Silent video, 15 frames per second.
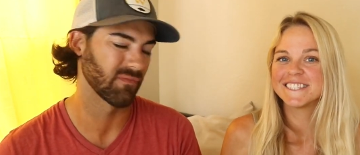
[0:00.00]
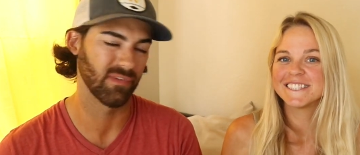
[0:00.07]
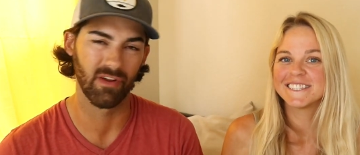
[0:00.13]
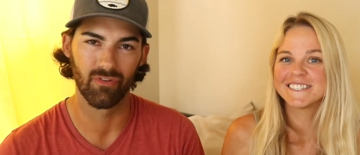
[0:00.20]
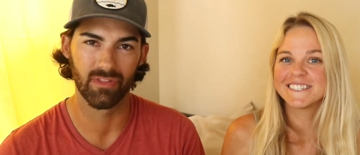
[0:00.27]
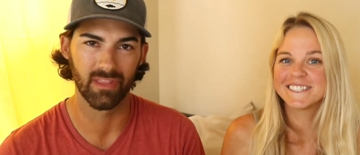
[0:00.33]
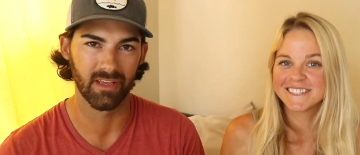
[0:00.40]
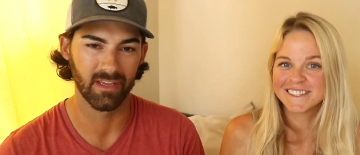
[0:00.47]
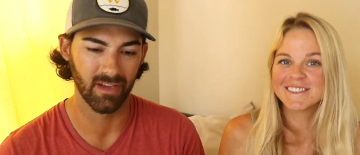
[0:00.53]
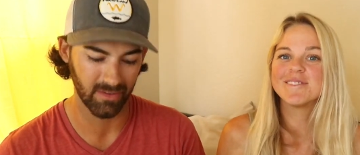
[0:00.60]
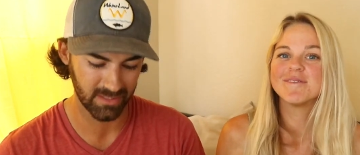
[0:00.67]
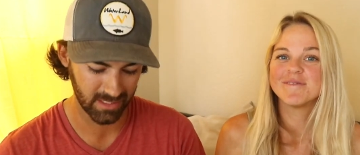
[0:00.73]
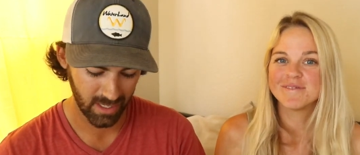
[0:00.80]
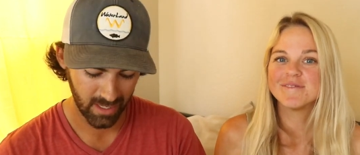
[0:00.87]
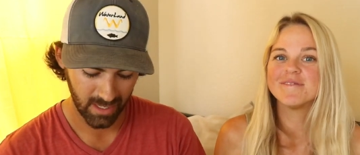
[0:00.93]
Speaker 1: off everything
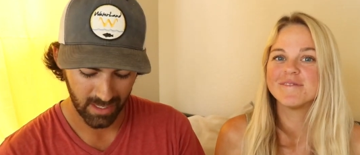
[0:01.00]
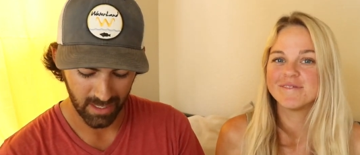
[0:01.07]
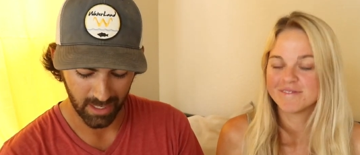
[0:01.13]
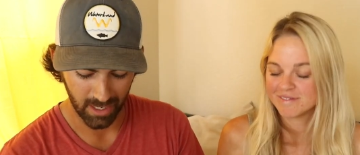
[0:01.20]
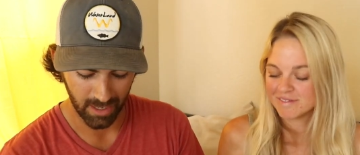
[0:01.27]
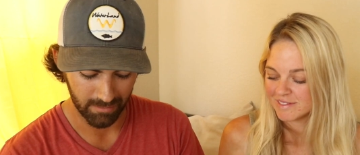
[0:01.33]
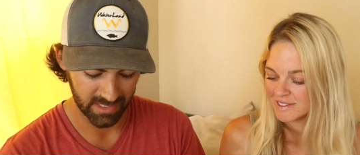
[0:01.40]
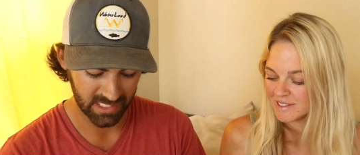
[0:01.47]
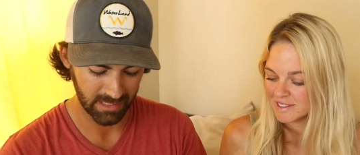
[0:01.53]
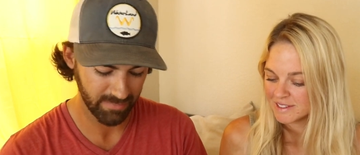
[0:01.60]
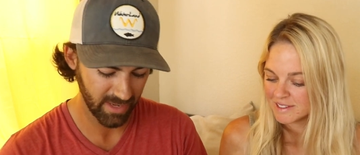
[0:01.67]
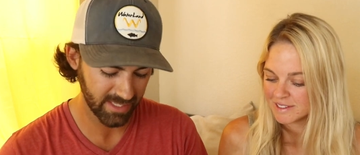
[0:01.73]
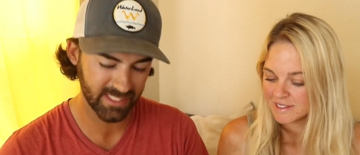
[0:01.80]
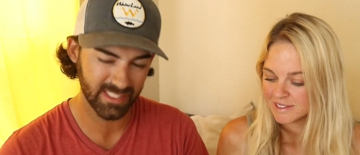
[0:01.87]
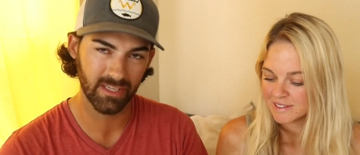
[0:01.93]
else. Um, it's the
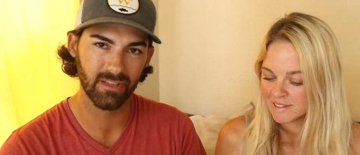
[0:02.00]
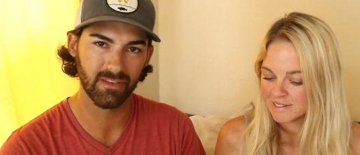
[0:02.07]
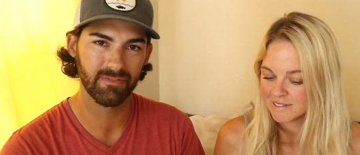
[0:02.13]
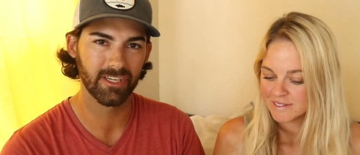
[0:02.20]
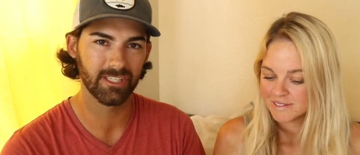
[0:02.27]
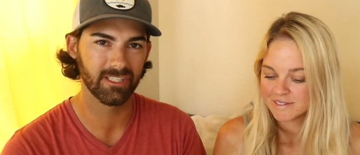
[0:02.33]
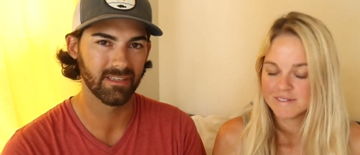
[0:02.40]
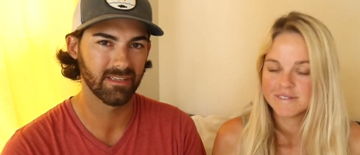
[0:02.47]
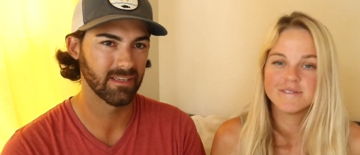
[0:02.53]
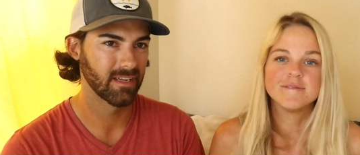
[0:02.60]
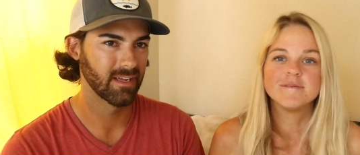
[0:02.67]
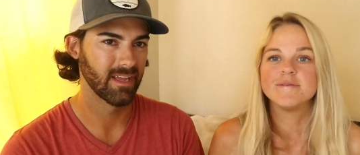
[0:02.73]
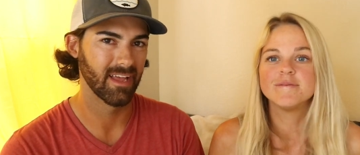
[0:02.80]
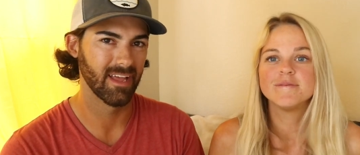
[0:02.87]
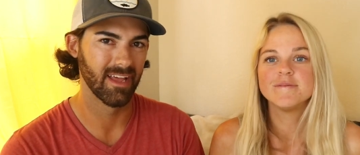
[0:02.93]
best deal in fishing.
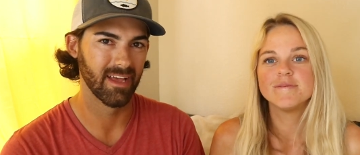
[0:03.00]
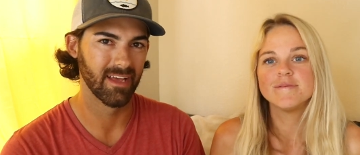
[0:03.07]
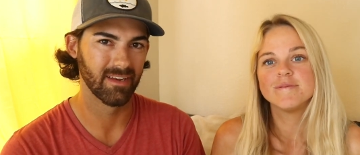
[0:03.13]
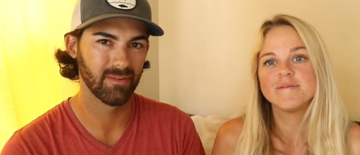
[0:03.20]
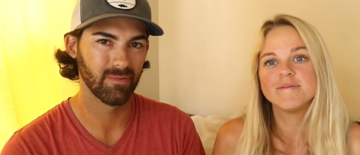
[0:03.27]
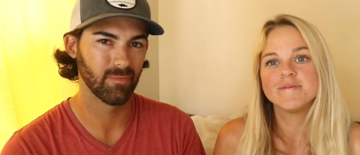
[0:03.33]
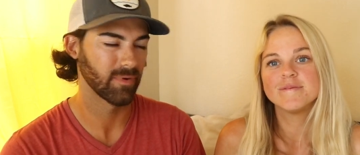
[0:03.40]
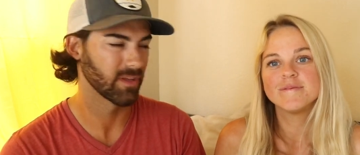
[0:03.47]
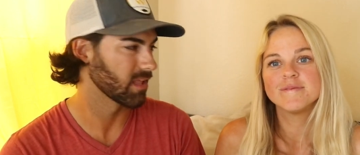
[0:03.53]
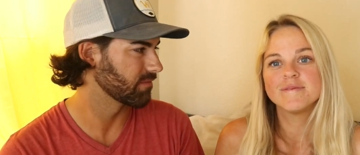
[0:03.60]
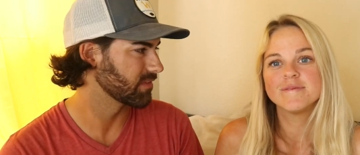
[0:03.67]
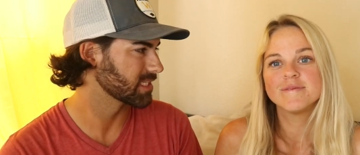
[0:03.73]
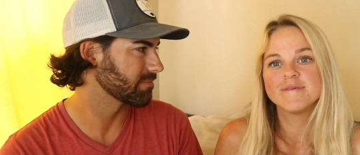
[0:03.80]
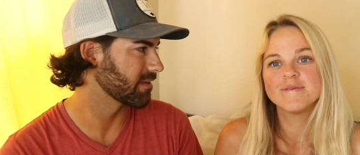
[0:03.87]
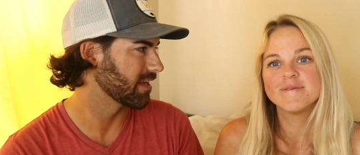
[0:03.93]
And we
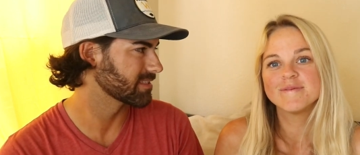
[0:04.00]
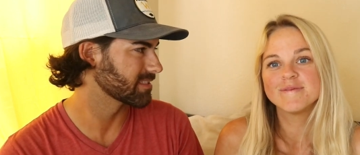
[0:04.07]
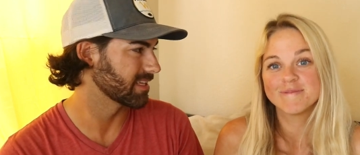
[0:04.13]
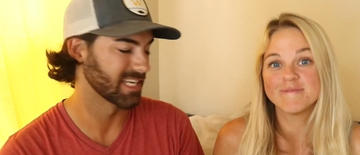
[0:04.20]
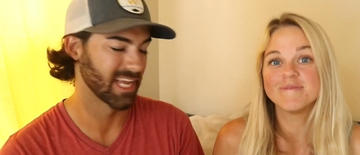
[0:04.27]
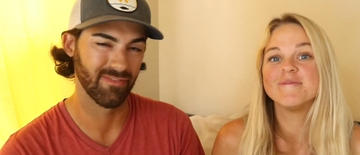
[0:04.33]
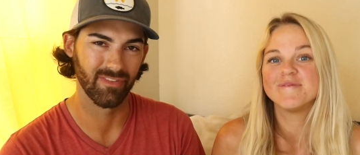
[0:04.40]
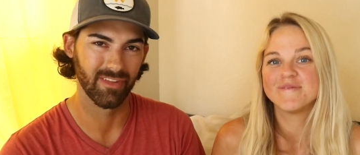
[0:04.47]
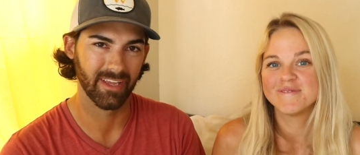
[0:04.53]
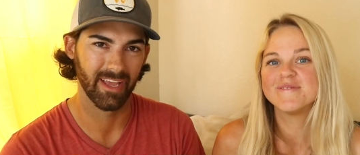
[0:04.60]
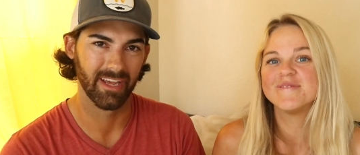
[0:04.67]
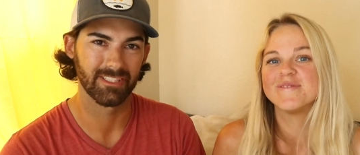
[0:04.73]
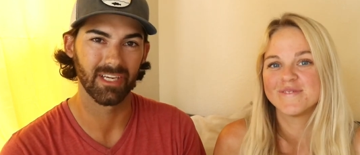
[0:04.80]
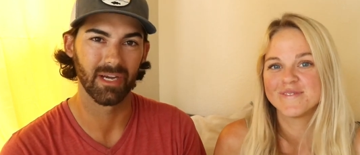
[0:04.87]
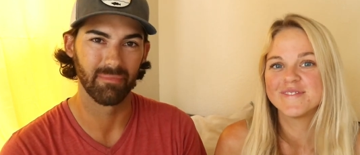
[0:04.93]
love these baits. They definitely
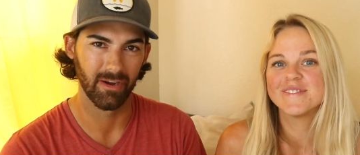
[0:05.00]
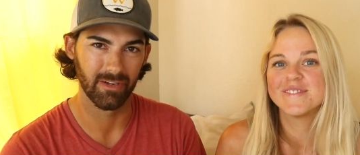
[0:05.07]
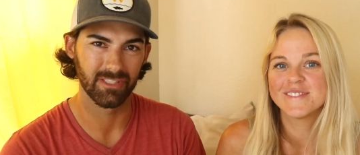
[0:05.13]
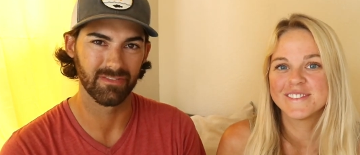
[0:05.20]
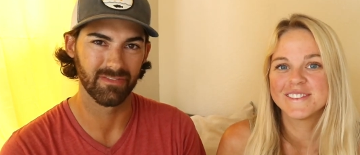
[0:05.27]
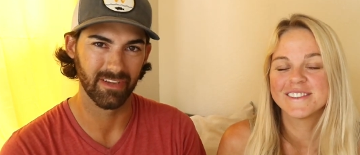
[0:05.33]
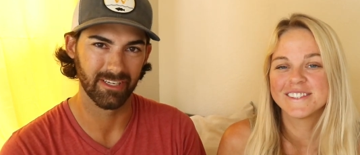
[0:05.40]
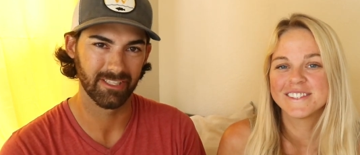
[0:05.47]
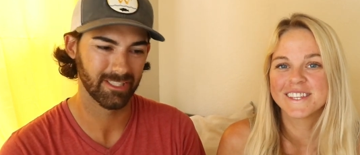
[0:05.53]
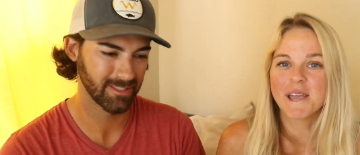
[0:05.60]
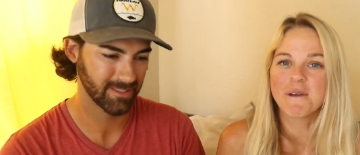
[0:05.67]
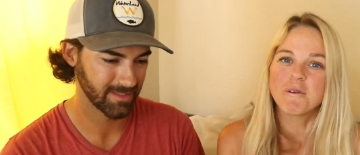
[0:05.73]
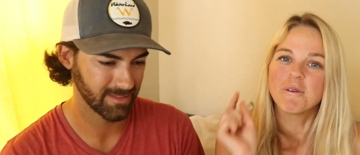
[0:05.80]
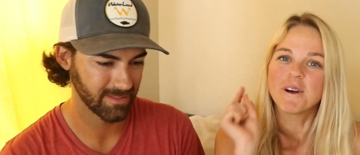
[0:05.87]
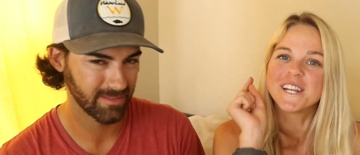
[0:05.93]
catch a bunch of fish.
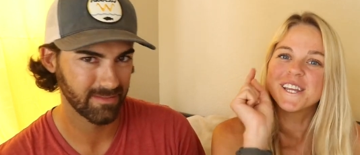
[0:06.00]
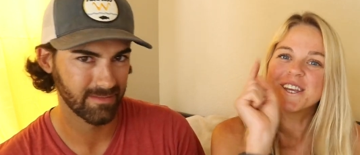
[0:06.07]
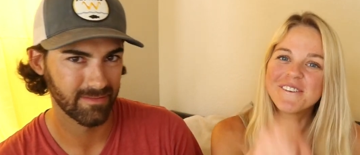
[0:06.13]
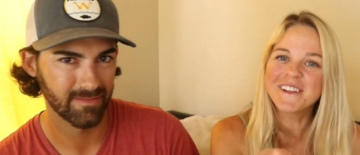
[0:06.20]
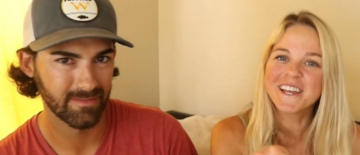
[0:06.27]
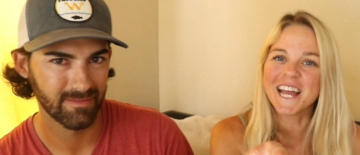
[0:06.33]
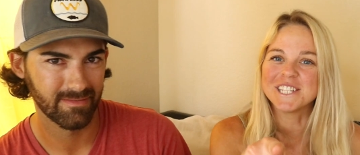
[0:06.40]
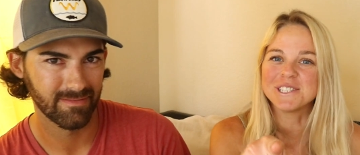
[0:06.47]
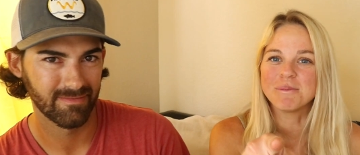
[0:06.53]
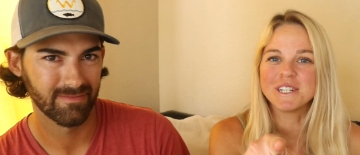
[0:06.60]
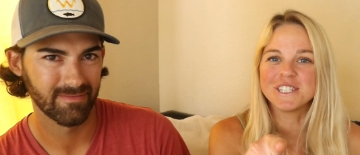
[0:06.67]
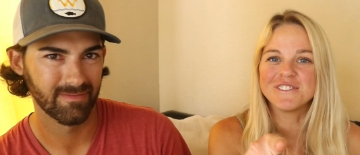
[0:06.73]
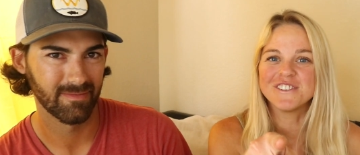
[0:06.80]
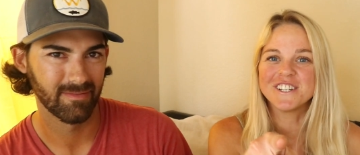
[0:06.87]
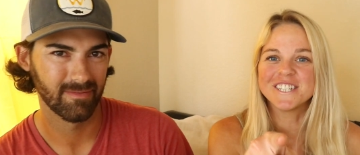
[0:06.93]
Speaker 2: And we want you to catch a
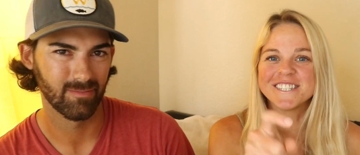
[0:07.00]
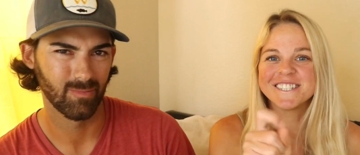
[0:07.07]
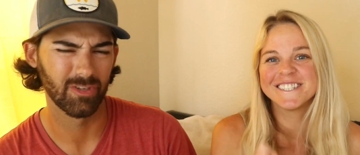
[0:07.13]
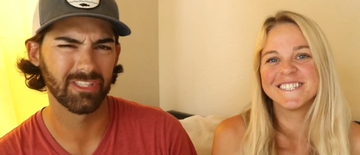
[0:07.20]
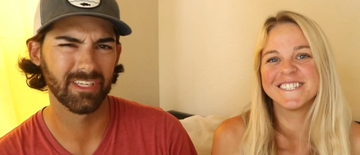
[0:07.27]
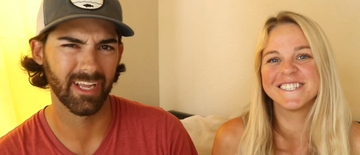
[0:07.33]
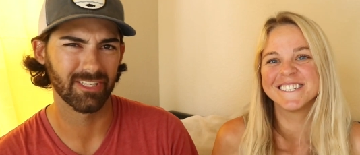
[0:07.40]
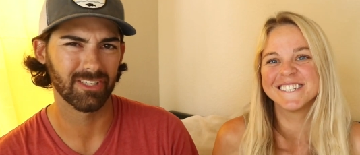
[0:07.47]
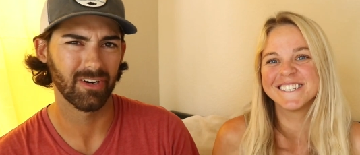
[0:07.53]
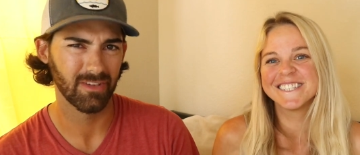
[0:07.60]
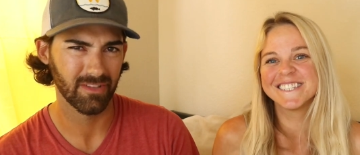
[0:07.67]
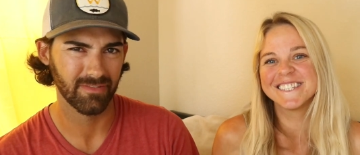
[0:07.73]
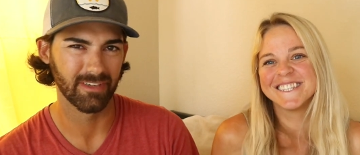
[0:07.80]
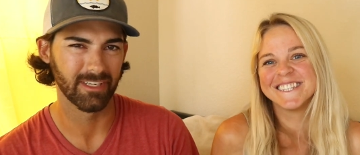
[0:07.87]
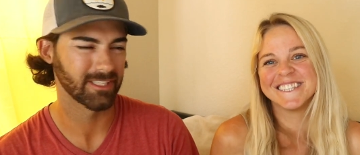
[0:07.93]
bunch of fish.
Speaker 1: want you to catch
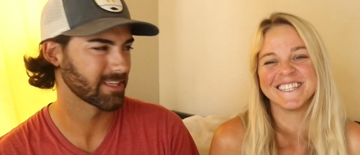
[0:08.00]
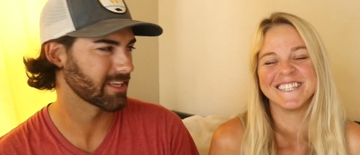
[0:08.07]
all the fish.